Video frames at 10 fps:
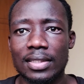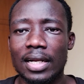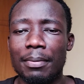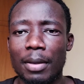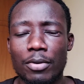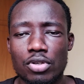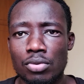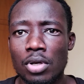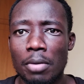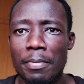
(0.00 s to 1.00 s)
then I'm able
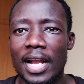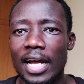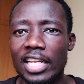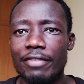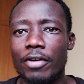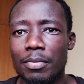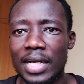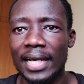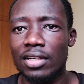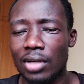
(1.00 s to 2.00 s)
to make an informed
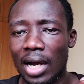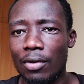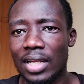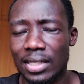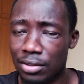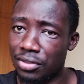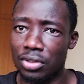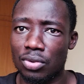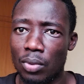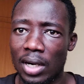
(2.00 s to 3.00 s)
guide on how that is
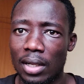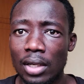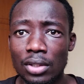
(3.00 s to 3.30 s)
going to work.